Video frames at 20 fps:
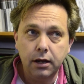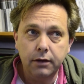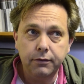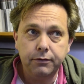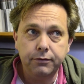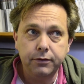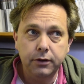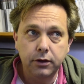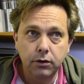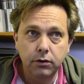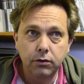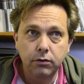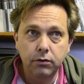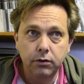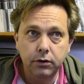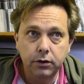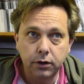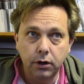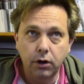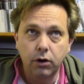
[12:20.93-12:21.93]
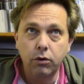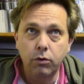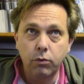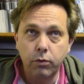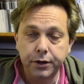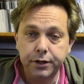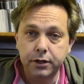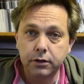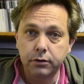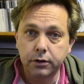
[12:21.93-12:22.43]
if you know
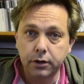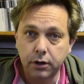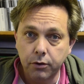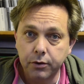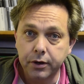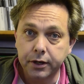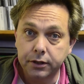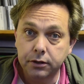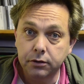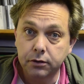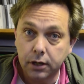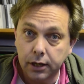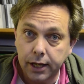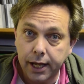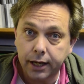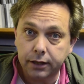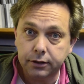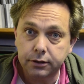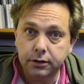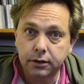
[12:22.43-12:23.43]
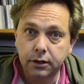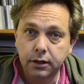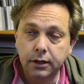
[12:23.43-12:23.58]
what you are going to collect.